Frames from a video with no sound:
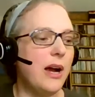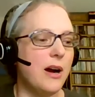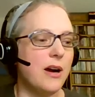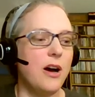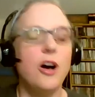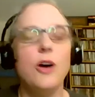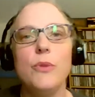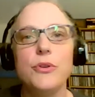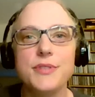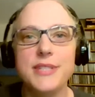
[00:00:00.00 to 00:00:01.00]
are
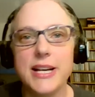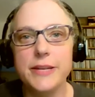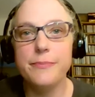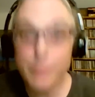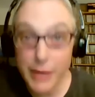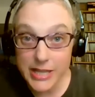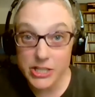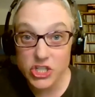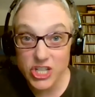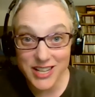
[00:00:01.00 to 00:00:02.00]
almost done, but
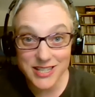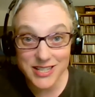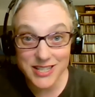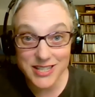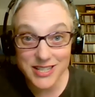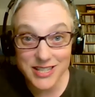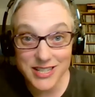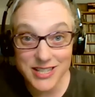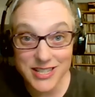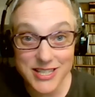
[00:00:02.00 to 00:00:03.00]
just a reminder
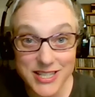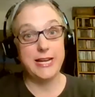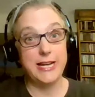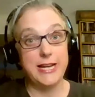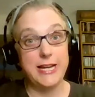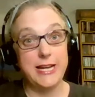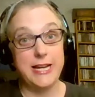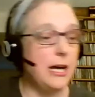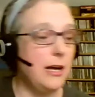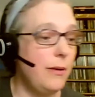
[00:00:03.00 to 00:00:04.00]
for everybody,
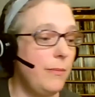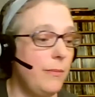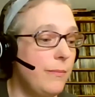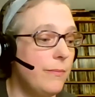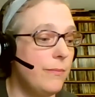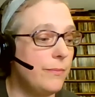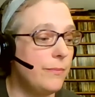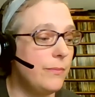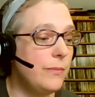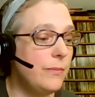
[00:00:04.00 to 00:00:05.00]

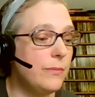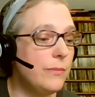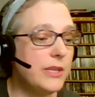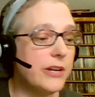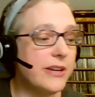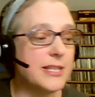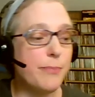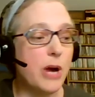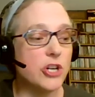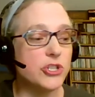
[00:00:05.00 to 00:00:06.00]
there is a
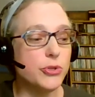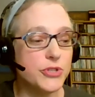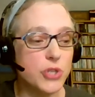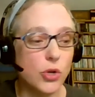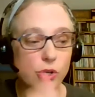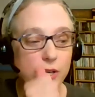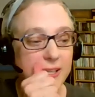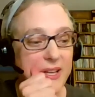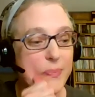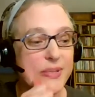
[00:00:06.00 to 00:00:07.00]
partial solar
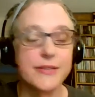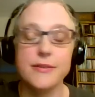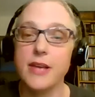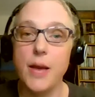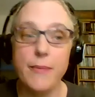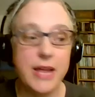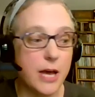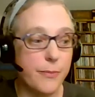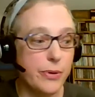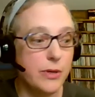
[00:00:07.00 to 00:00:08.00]
eclipse coming
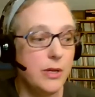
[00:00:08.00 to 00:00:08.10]
up